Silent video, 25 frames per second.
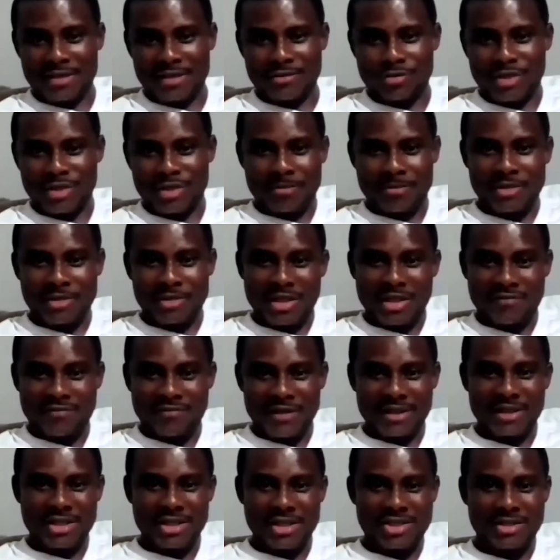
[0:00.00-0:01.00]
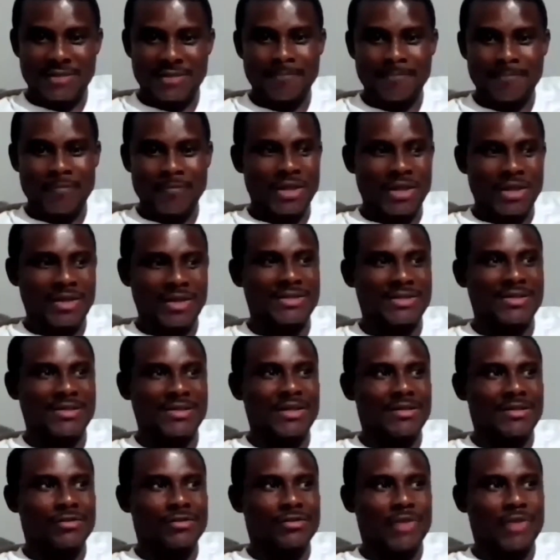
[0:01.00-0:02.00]
So the Bill Gates Foundation
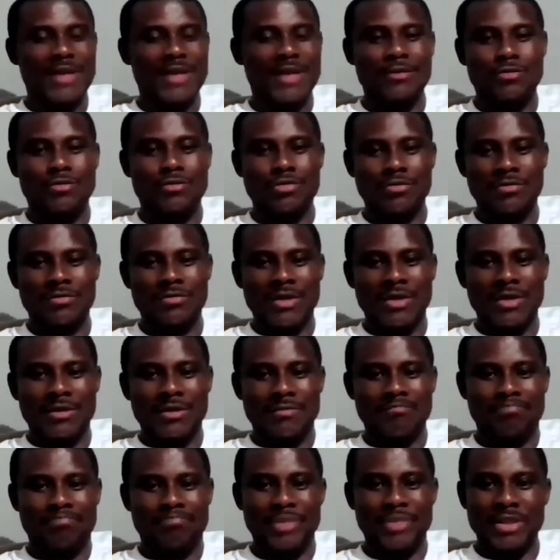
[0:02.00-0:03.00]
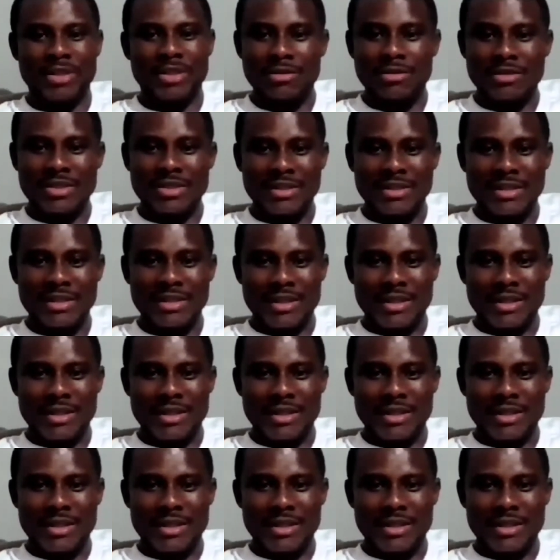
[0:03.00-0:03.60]
is trying to build,